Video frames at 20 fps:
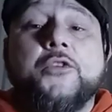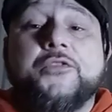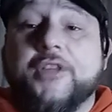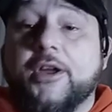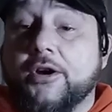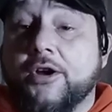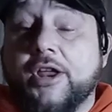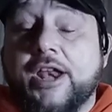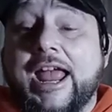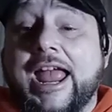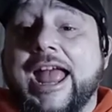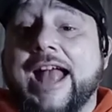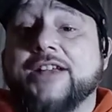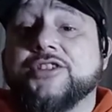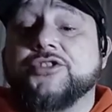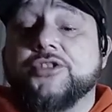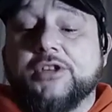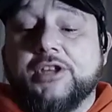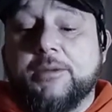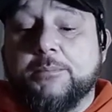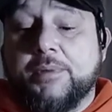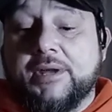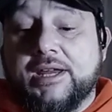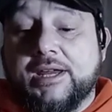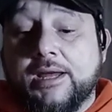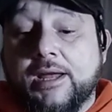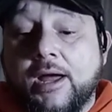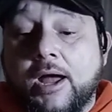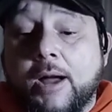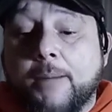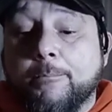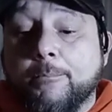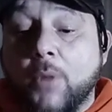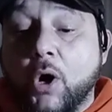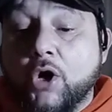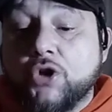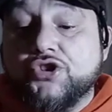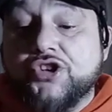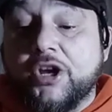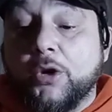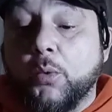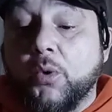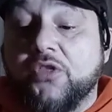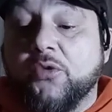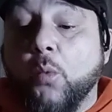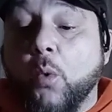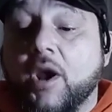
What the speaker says: going to actually be merging with